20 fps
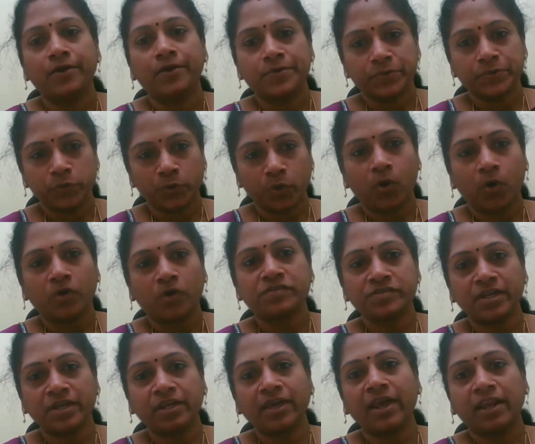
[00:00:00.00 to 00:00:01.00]
so the
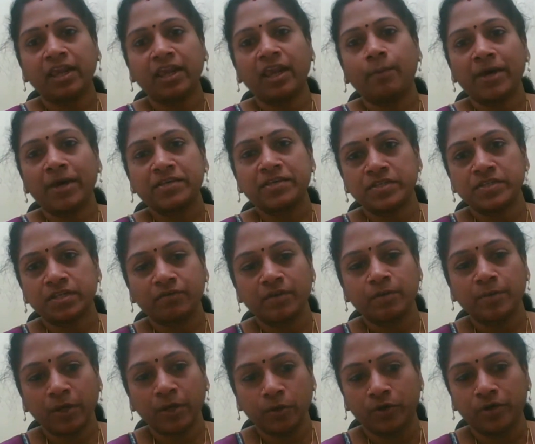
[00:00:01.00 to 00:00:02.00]
oxygen carrying capacity will
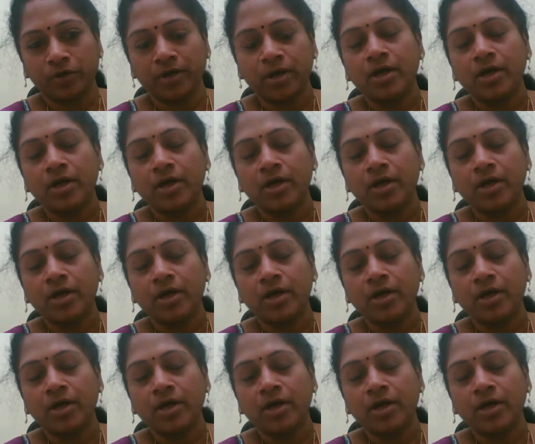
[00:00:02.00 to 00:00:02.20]
be good.